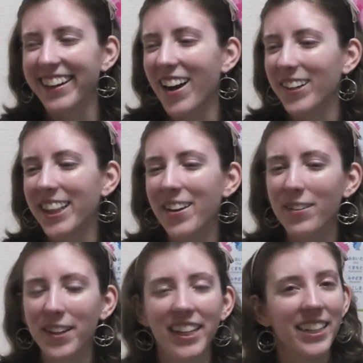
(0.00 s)
I mean, they would
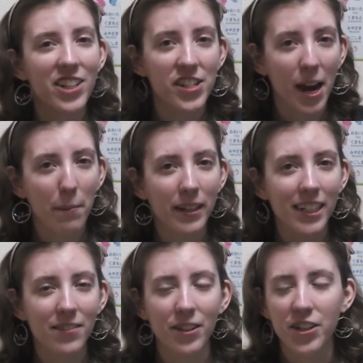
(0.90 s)
be like the
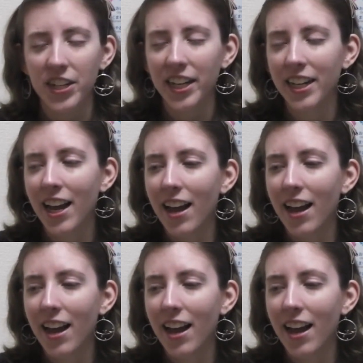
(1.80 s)
Japanese version,